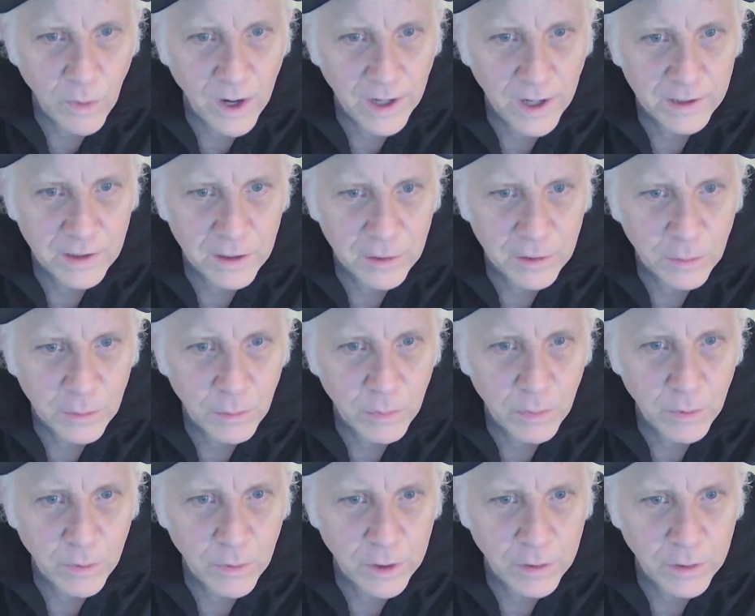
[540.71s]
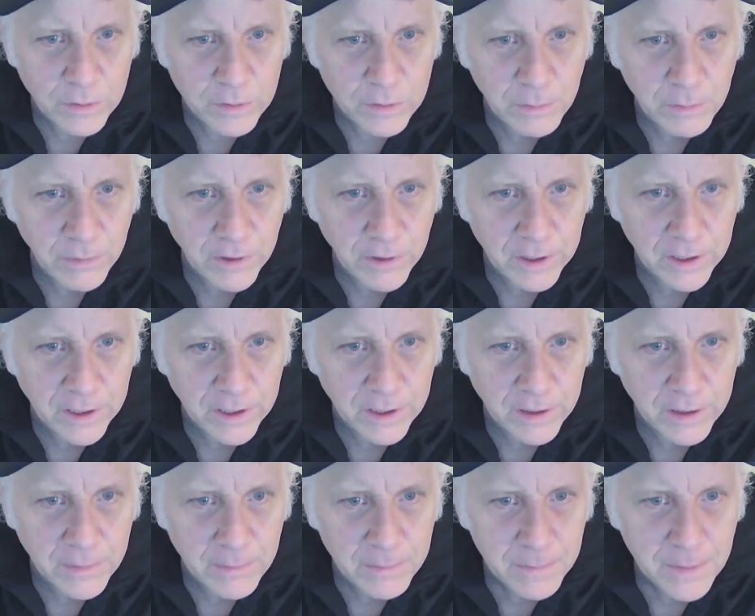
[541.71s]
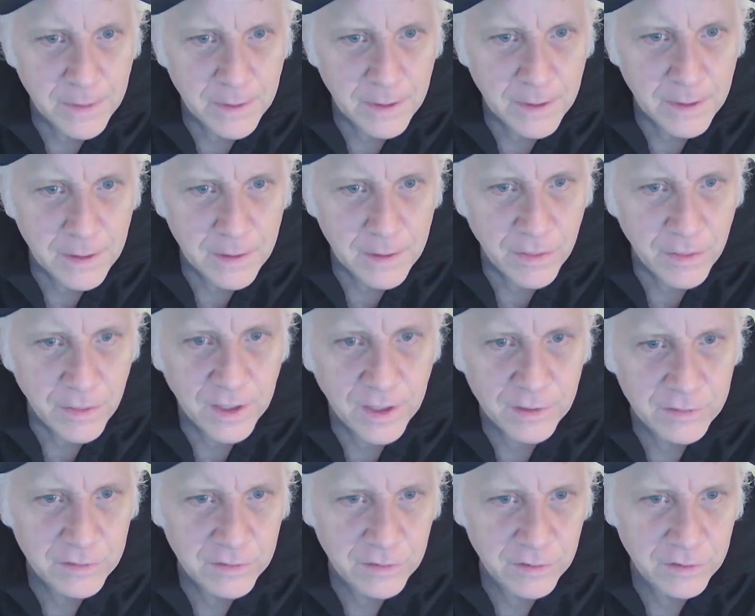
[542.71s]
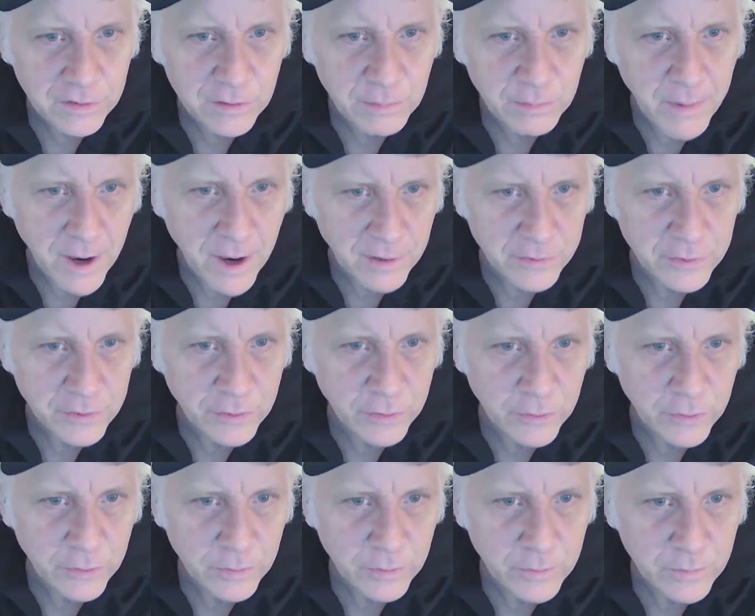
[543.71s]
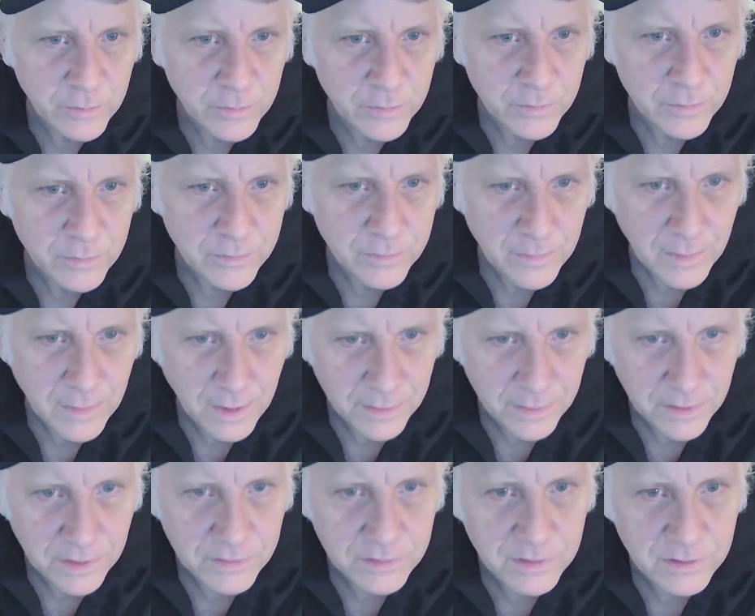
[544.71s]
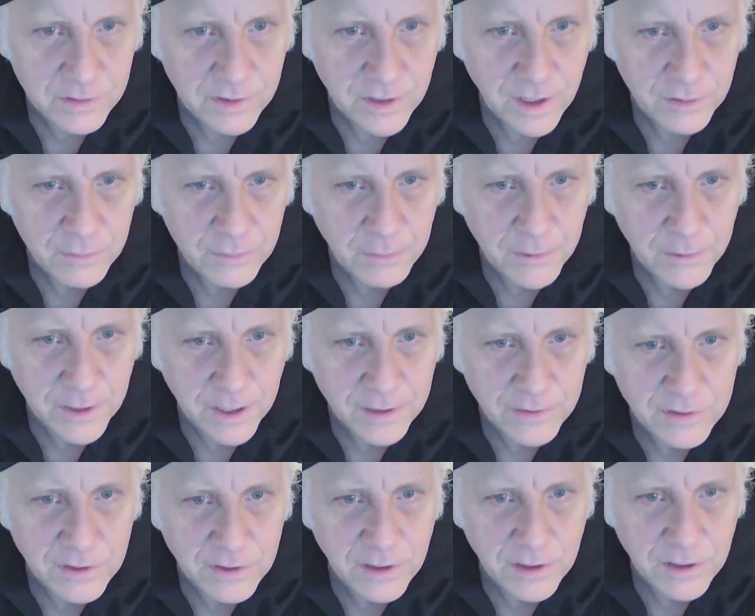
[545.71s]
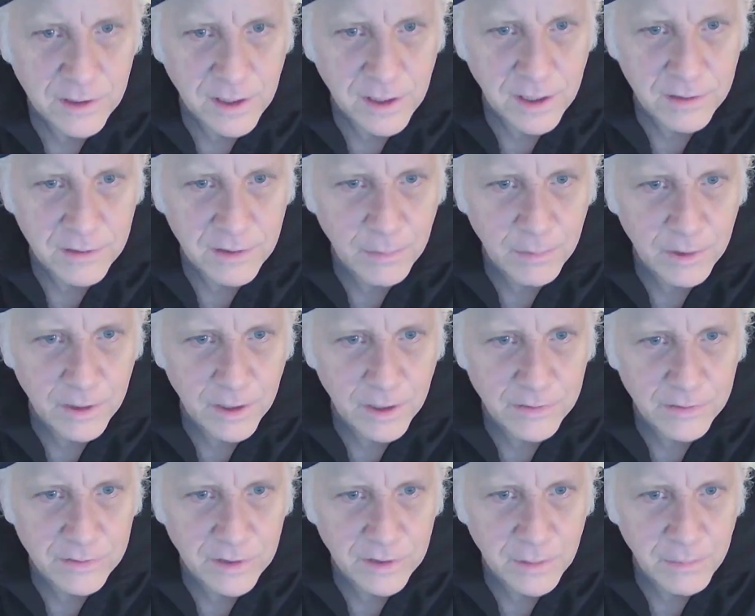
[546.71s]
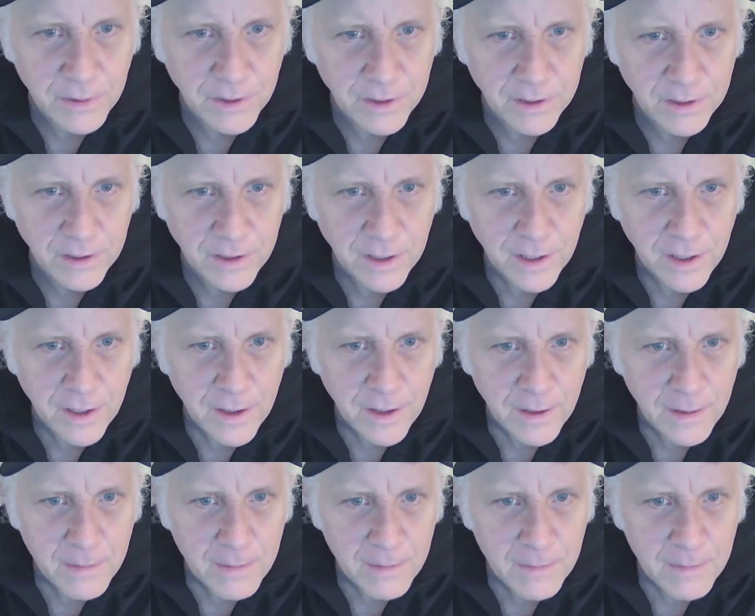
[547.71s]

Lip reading: a white little boy who's pretty thinks he's special. And this is the explanation that the NAACP